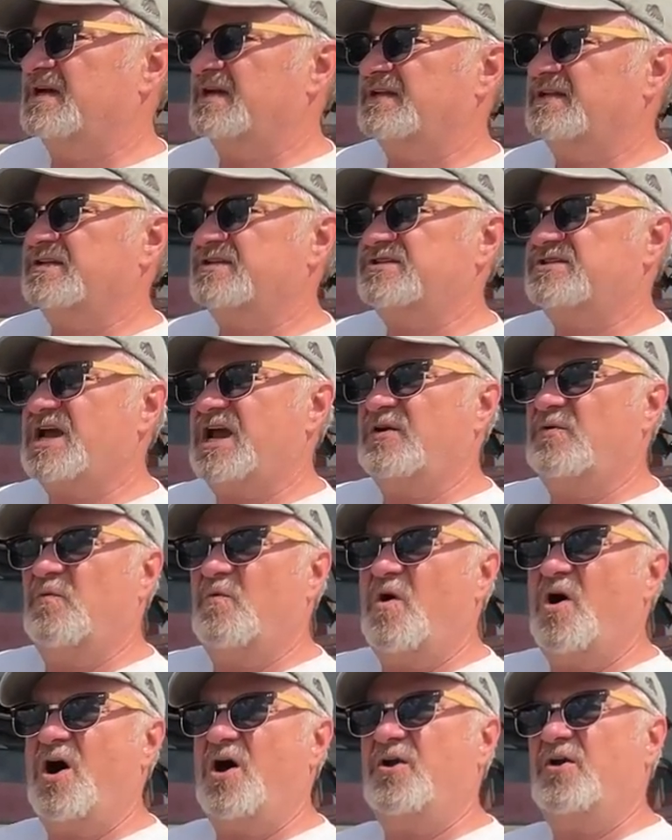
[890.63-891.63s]
to send
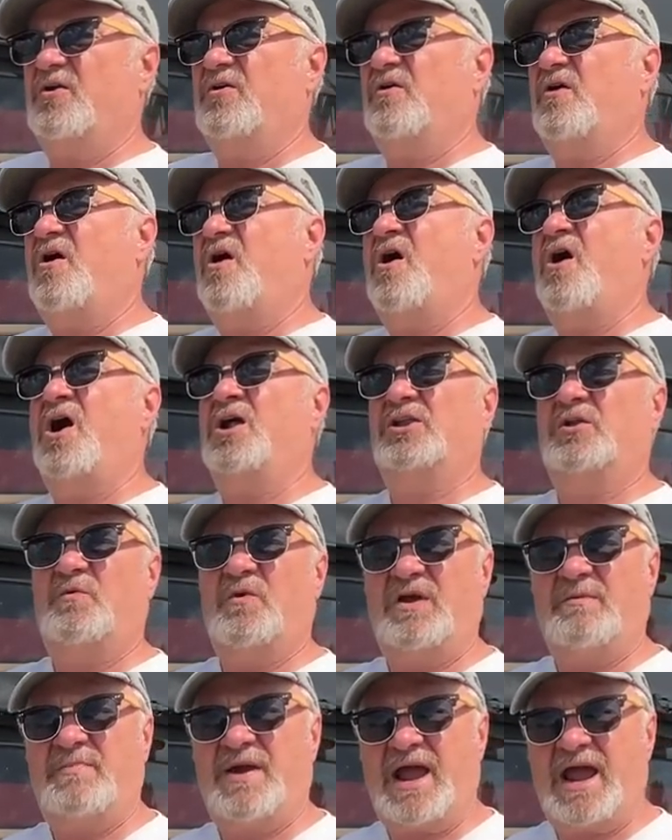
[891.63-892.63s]
water all the
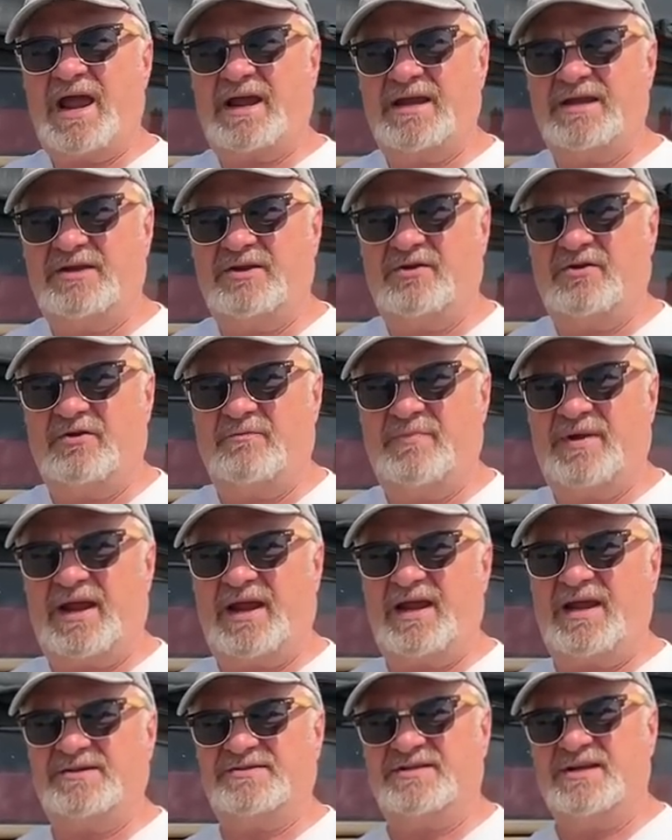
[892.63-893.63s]
way back into your
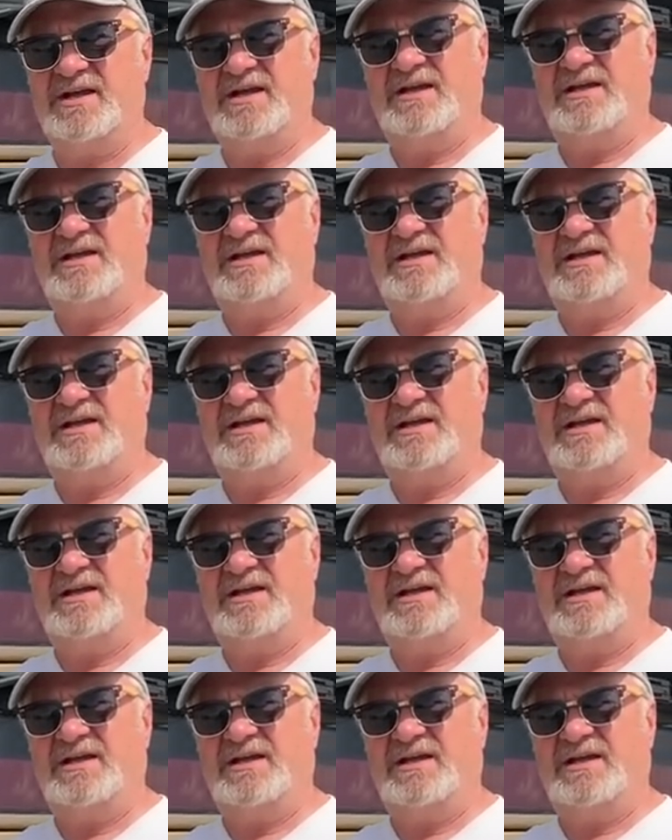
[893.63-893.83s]
bays.